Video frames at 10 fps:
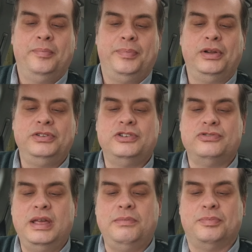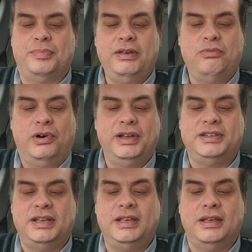Build Your Dreams,
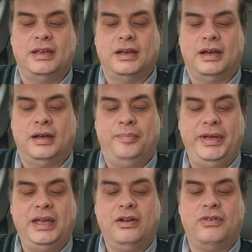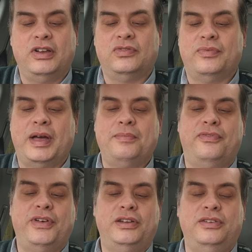BYD, big increase for them.
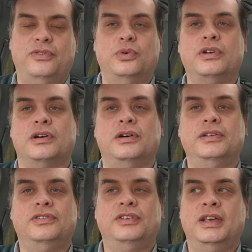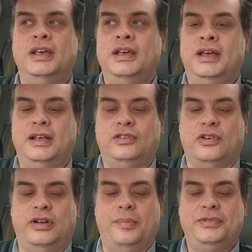34 cars has
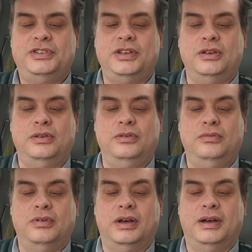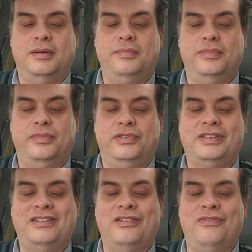gone up to
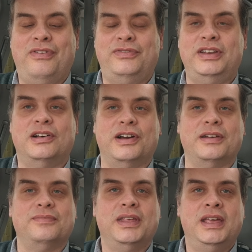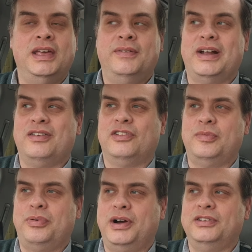759. That's not
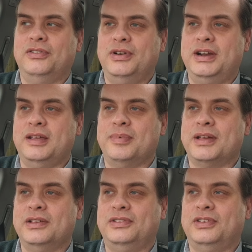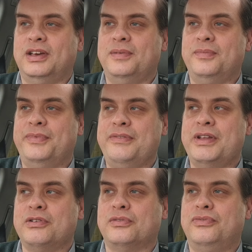surprising, really, because they've
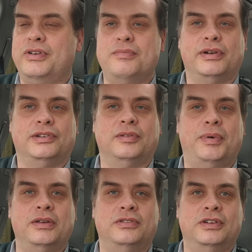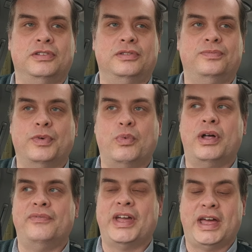now got three models as opposed to just the
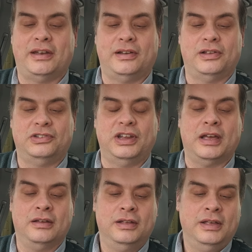one they had last year.